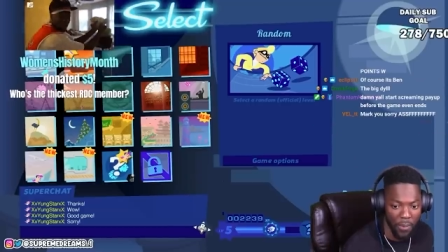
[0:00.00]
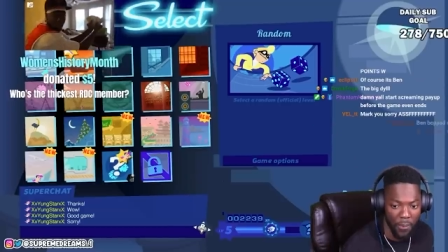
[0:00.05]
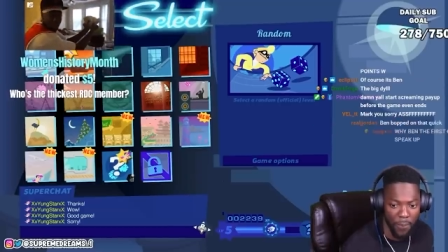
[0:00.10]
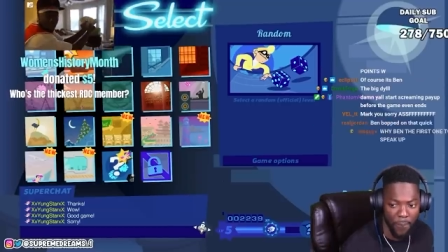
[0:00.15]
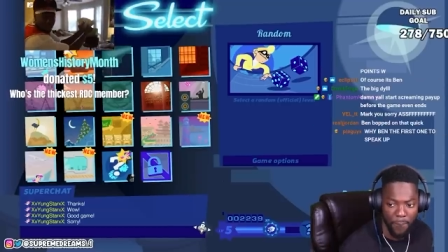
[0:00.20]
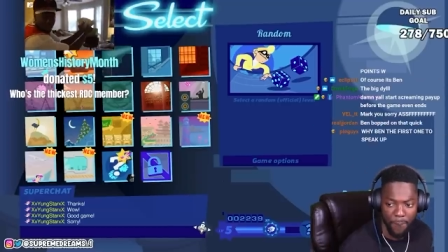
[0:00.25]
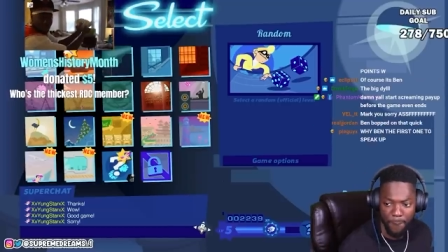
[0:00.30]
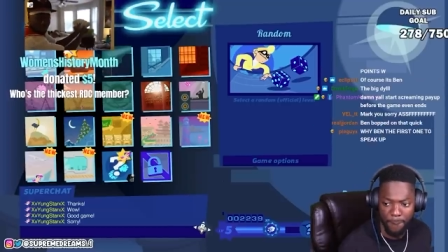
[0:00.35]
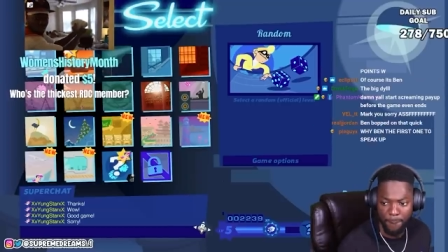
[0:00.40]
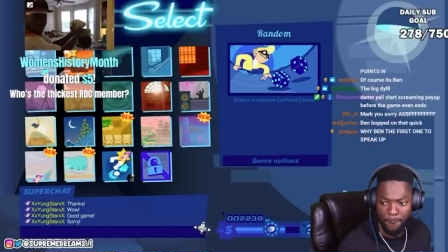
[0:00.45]

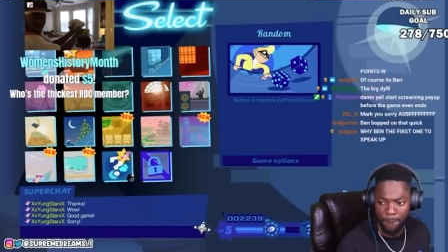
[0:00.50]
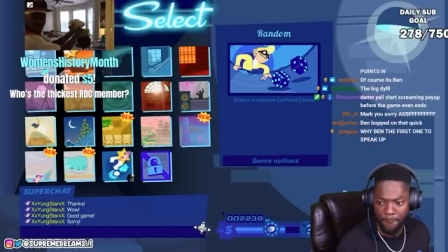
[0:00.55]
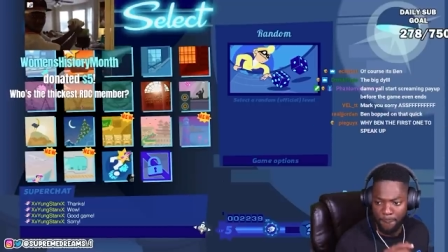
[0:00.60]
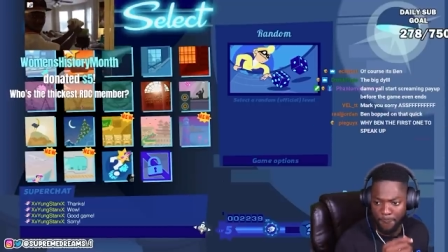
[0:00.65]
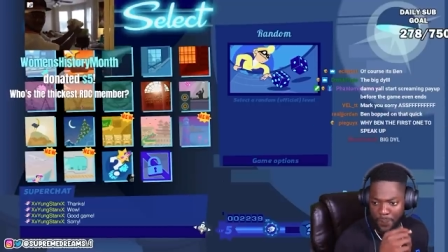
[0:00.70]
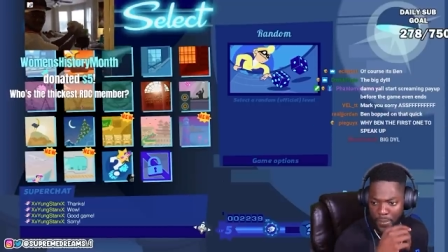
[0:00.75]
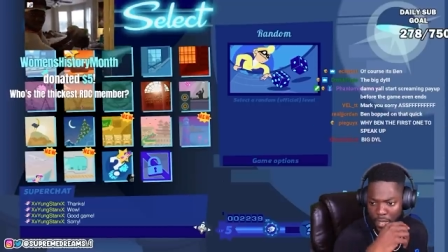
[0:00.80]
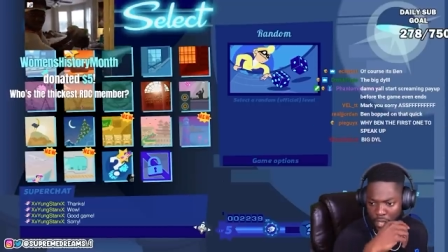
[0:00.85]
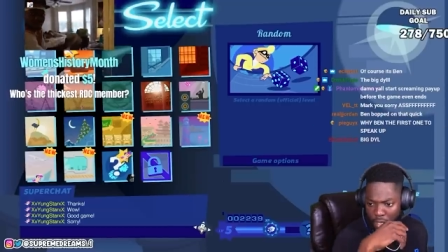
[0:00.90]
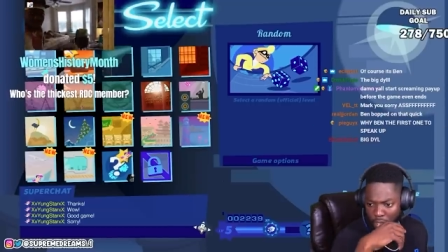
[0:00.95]
Oh, let me uh,
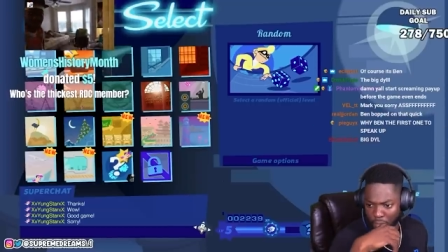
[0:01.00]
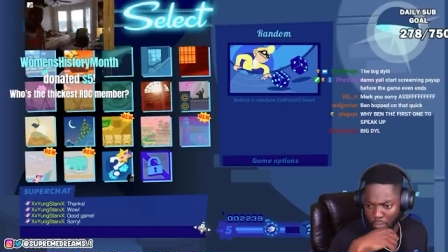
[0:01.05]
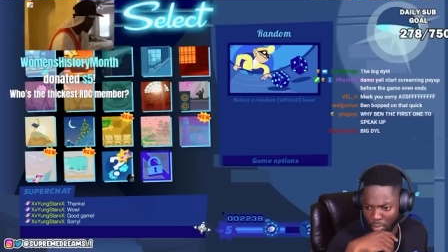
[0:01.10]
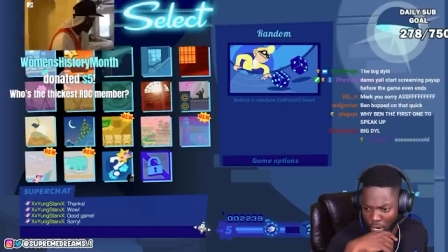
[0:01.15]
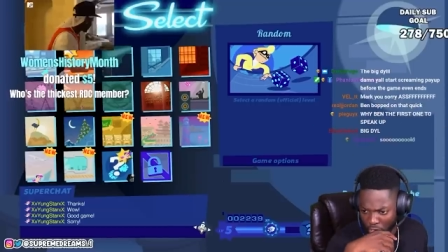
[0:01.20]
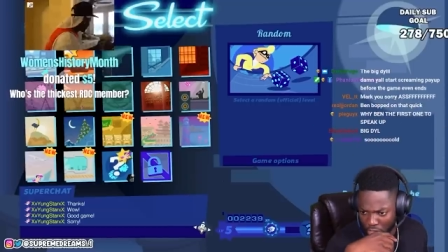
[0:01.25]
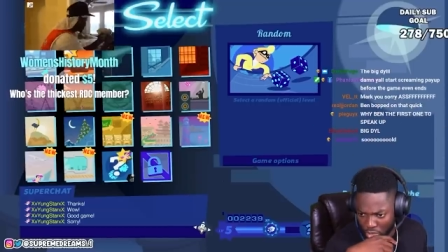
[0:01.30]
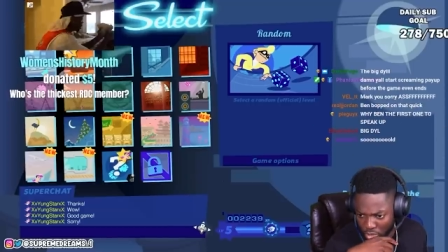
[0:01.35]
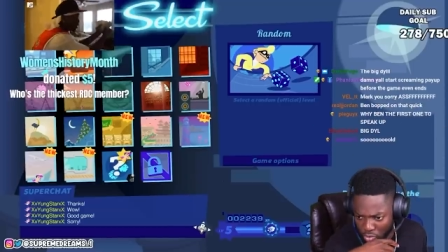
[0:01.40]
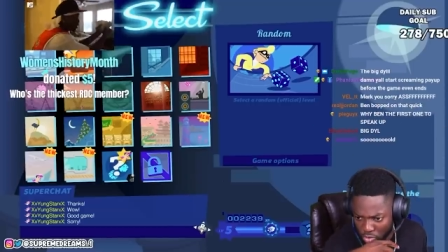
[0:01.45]
message
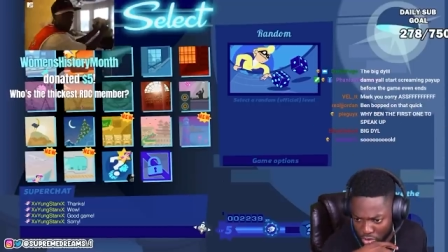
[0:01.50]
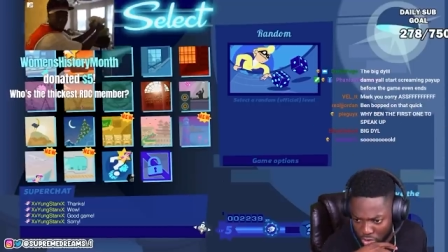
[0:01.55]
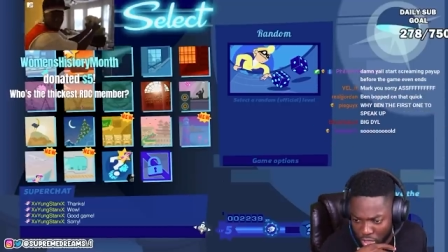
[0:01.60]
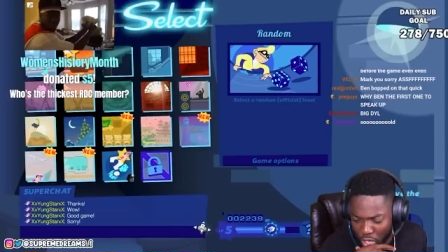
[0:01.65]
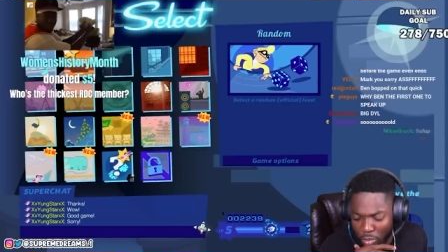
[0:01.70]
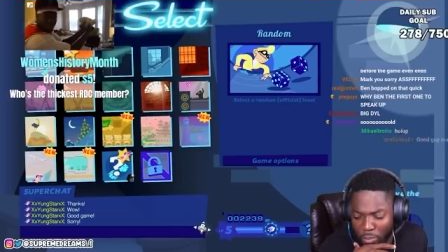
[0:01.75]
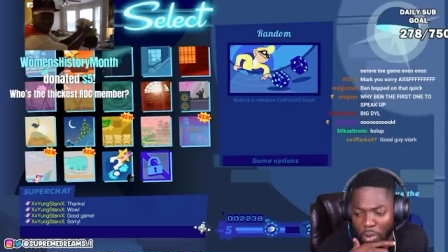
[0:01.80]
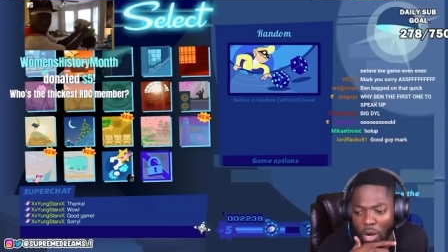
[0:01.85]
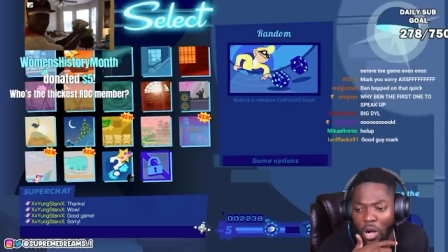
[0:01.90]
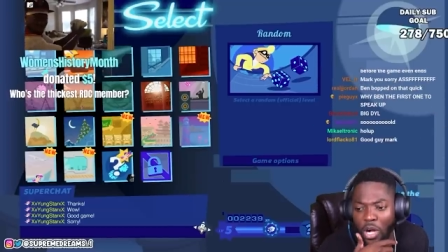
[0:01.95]
Mark, you should
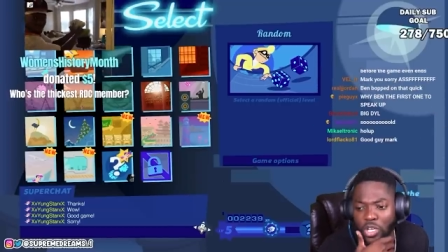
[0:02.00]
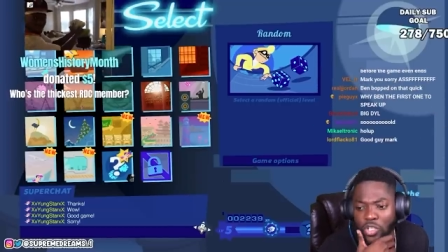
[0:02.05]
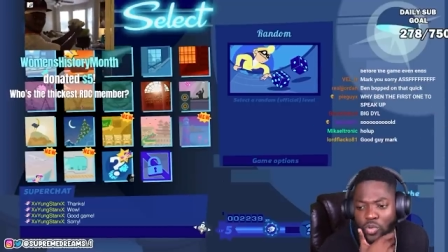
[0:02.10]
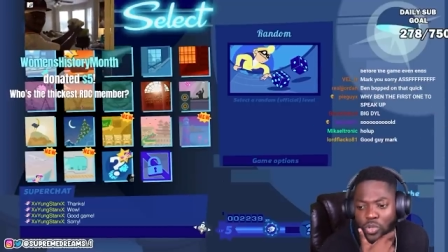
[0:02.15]
go ball.